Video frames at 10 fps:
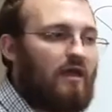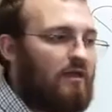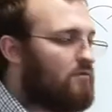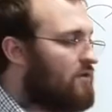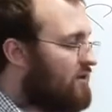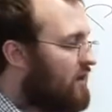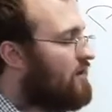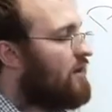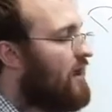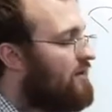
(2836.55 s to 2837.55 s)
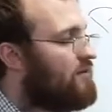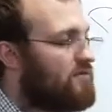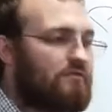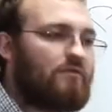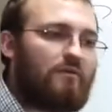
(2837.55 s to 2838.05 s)
and we intend on having
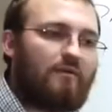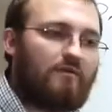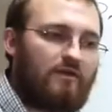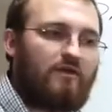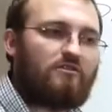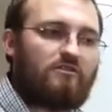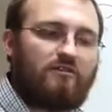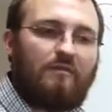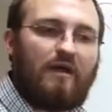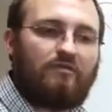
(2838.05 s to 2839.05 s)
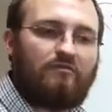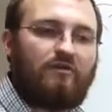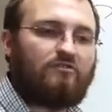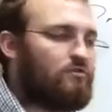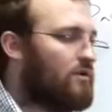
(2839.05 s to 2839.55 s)
several publications come out
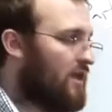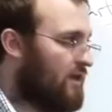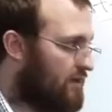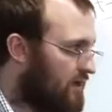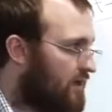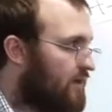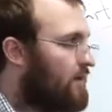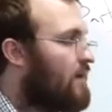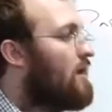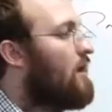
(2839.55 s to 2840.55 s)
throughout 2018.